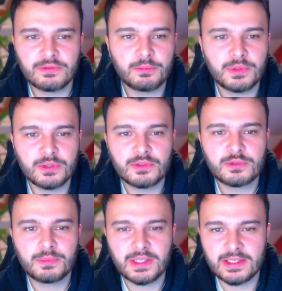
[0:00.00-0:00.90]
for Blues
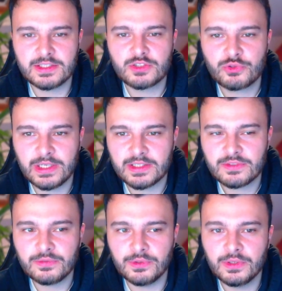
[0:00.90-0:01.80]
players
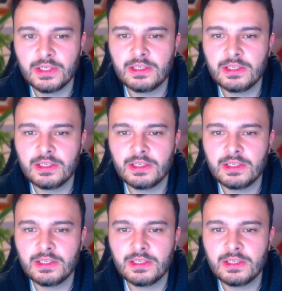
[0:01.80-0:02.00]
transfer